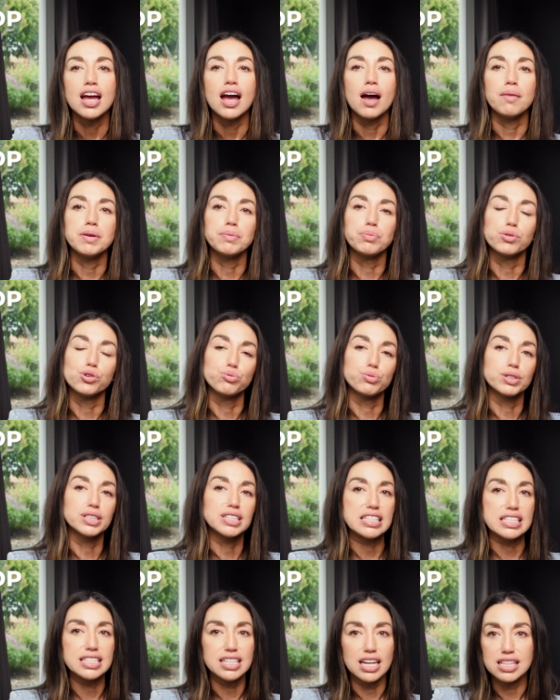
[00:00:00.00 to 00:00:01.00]
and people who
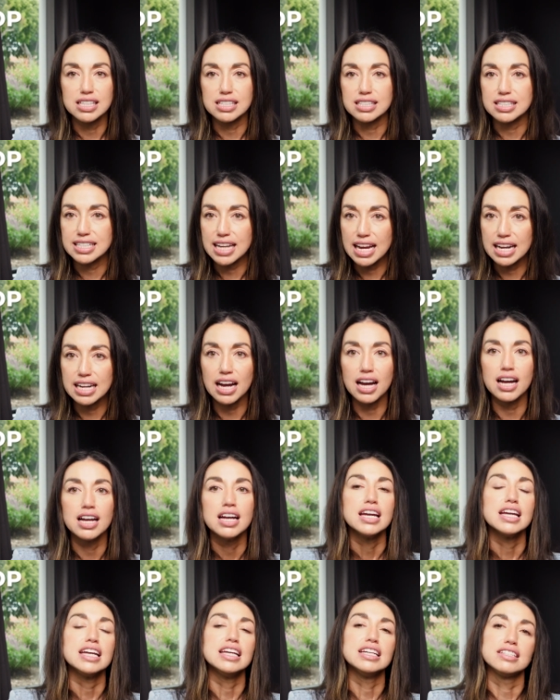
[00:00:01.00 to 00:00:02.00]
really study this data
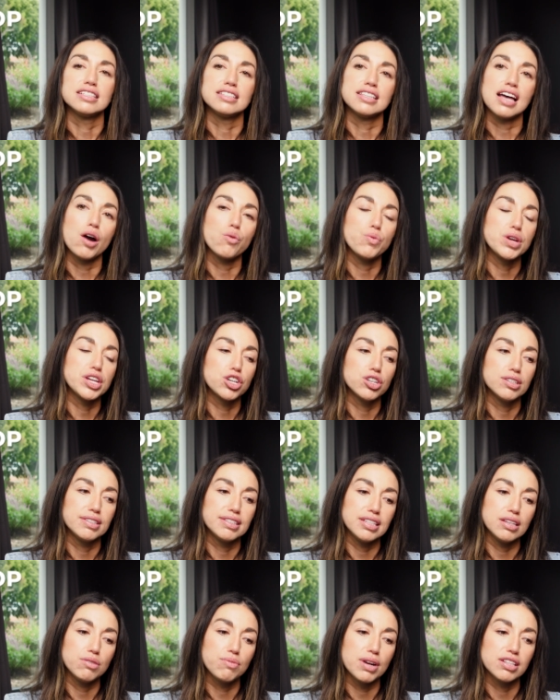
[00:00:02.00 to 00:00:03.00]
is that we could
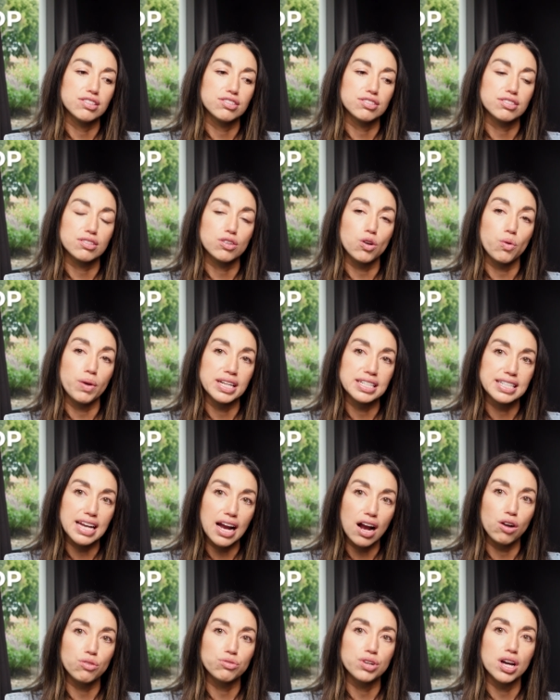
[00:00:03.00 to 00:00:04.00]
see rates going
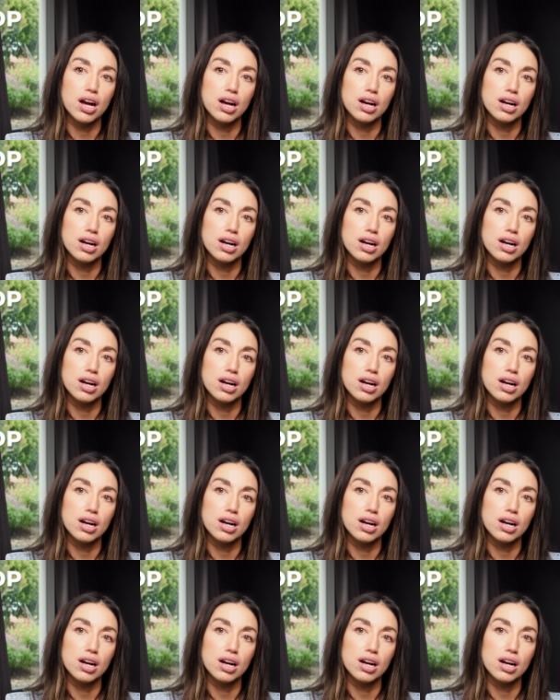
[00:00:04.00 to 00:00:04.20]
down